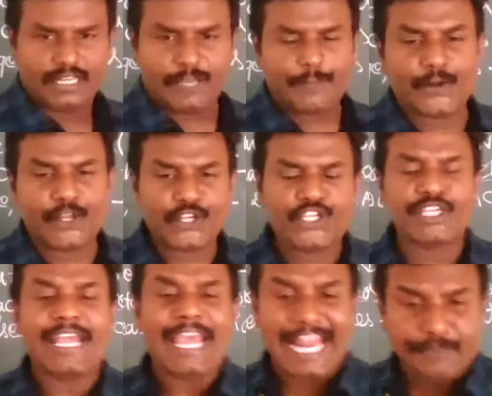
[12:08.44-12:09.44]
Reproduction
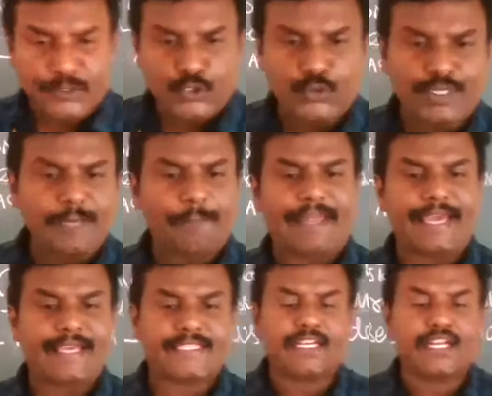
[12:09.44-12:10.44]
helps to
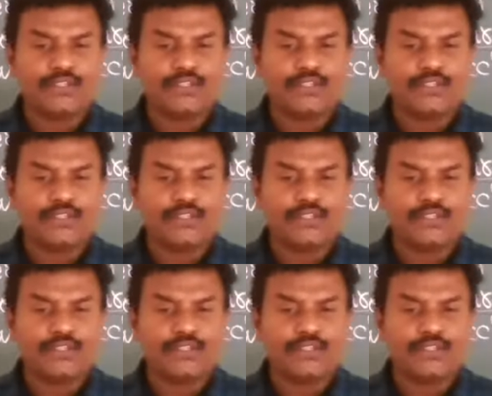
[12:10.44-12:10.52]
replace